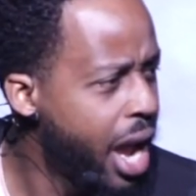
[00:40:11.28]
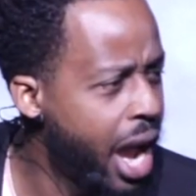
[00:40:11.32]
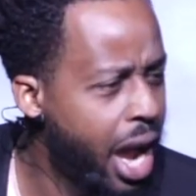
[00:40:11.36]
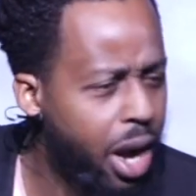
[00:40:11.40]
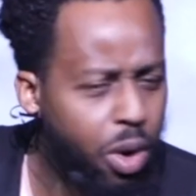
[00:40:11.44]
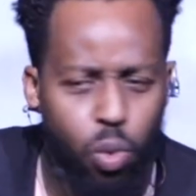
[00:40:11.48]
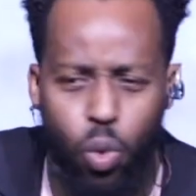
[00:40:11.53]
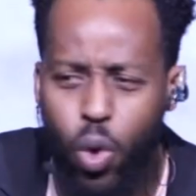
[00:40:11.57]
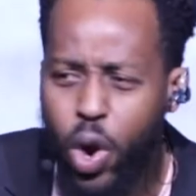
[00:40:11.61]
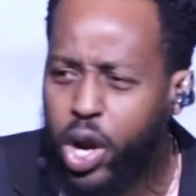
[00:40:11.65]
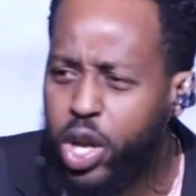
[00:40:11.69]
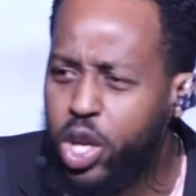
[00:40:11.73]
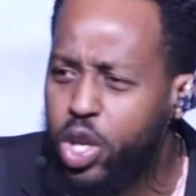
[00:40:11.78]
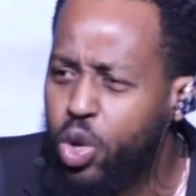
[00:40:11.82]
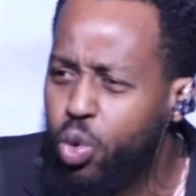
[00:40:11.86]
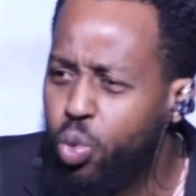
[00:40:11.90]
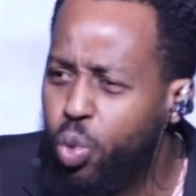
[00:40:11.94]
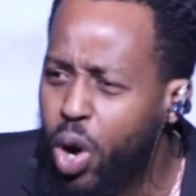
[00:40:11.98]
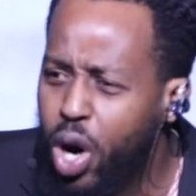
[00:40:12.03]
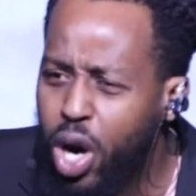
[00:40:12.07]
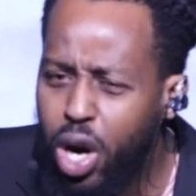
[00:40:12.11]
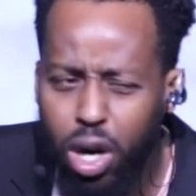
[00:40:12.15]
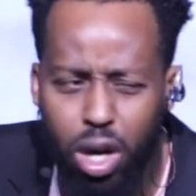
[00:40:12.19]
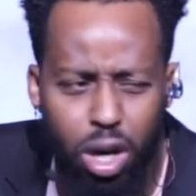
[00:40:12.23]
And where you
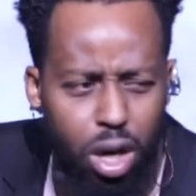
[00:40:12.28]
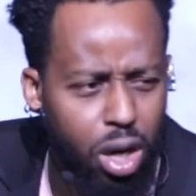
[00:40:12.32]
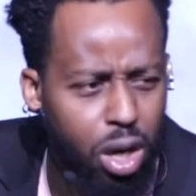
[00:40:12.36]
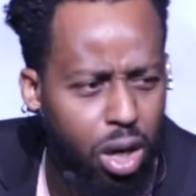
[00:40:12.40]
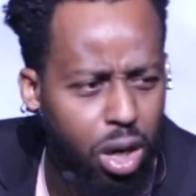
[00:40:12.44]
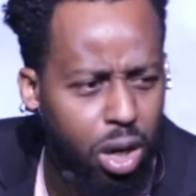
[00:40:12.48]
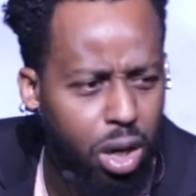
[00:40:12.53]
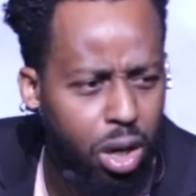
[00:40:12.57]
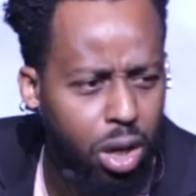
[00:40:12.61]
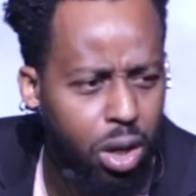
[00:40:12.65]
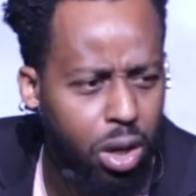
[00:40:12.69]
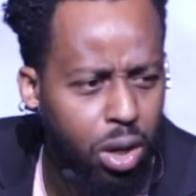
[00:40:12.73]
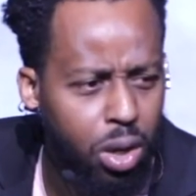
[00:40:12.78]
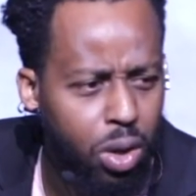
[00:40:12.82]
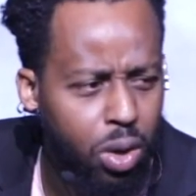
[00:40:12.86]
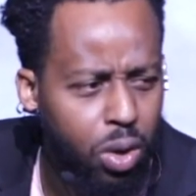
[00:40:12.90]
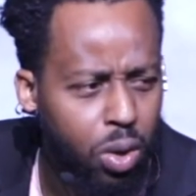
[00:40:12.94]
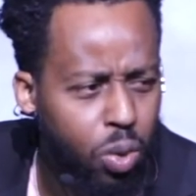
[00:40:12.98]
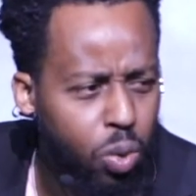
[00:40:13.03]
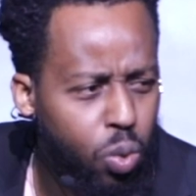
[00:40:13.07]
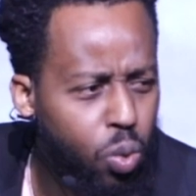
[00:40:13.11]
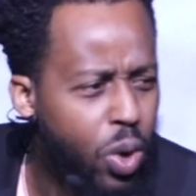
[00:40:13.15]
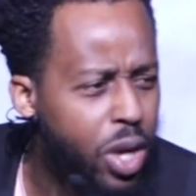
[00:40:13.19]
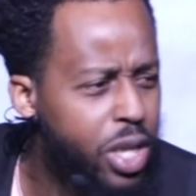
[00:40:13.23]
were
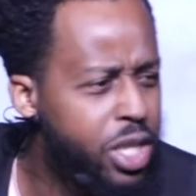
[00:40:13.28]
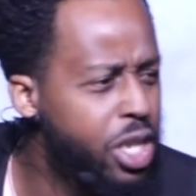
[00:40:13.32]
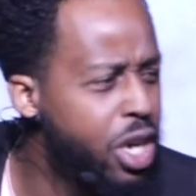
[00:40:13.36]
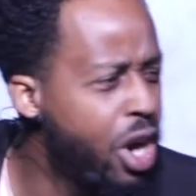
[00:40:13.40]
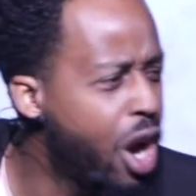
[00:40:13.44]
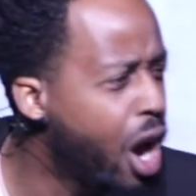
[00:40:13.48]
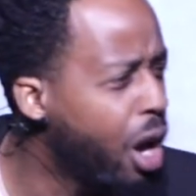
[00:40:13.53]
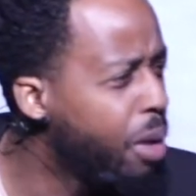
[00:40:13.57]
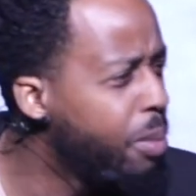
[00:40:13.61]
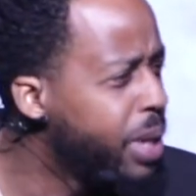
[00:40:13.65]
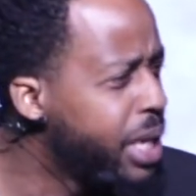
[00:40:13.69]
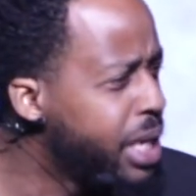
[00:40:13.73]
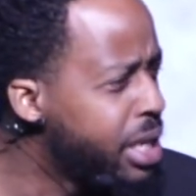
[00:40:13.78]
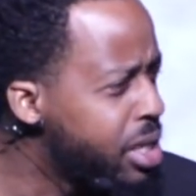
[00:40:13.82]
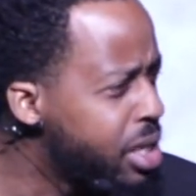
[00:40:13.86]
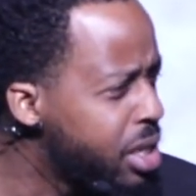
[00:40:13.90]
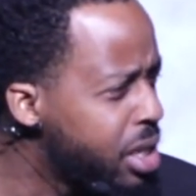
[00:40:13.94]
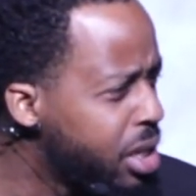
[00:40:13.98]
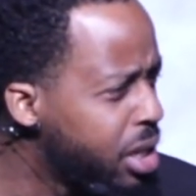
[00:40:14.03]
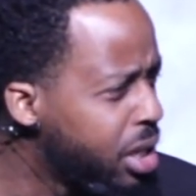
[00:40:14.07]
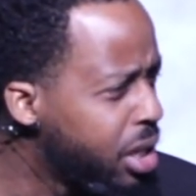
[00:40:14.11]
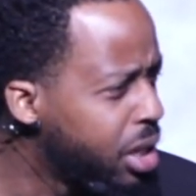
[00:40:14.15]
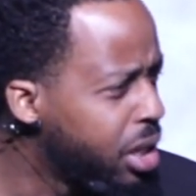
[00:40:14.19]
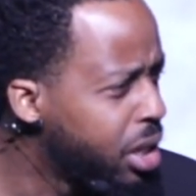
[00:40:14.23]
wasn't Arby's.